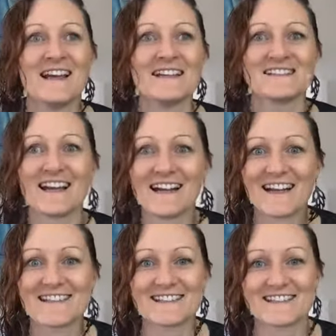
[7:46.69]

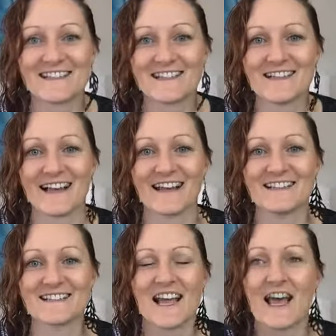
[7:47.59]
Saturdays and
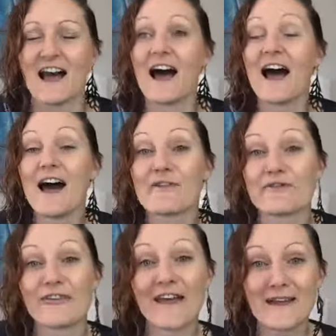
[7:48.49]
Sundays are
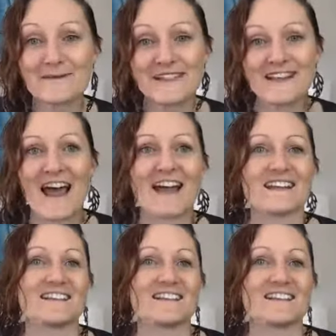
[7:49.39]
family days.